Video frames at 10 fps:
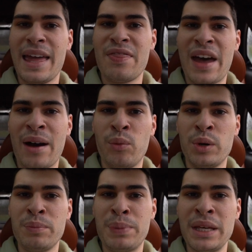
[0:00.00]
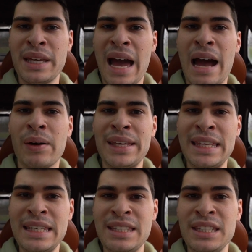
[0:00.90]
and that would be how
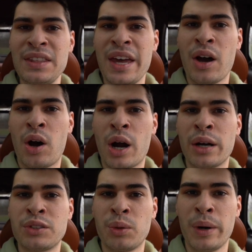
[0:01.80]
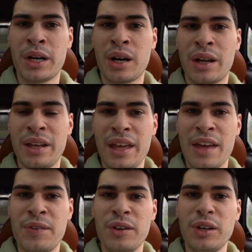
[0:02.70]
easy they are to work on.
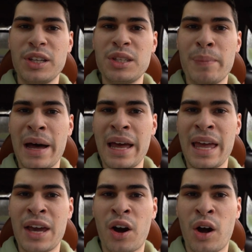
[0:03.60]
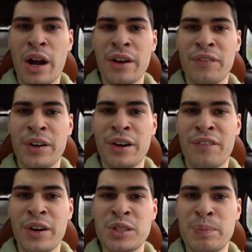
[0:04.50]
If you're looking to buy a car for your
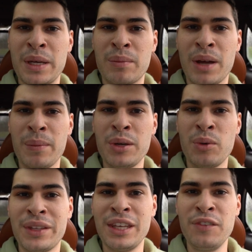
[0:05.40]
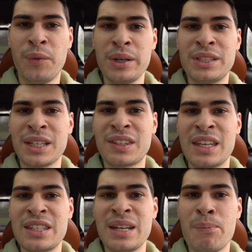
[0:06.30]
first BMW, the e46
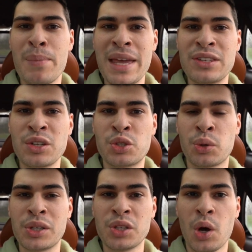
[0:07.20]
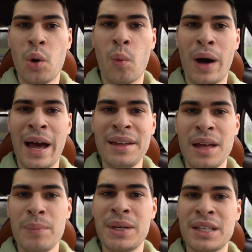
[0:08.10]
is an amazing choice. Why?
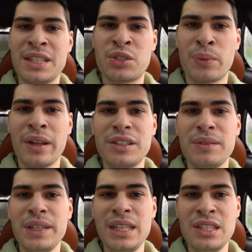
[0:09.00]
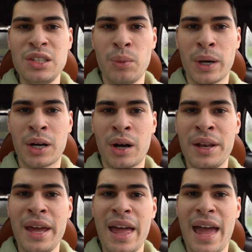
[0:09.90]
Because it's relatively easy to work
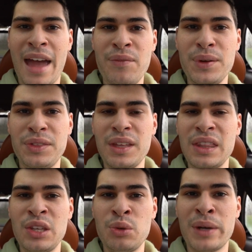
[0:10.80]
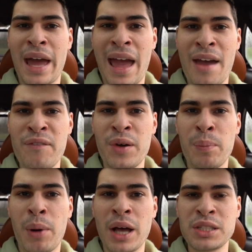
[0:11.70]
on. Everything that you would ever
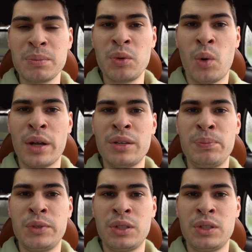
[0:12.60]
possibly want